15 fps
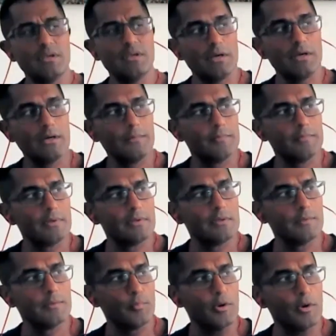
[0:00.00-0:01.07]

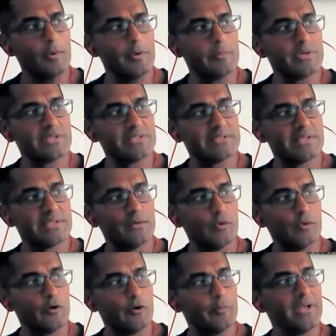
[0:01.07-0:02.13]
the problem is
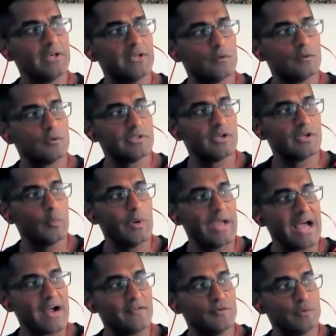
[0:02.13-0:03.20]
that we're being told that
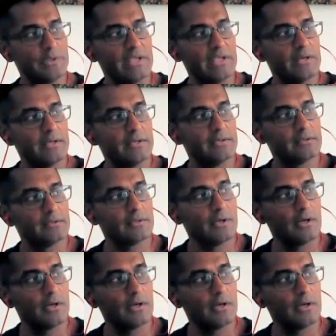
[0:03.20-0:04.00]
we have to eat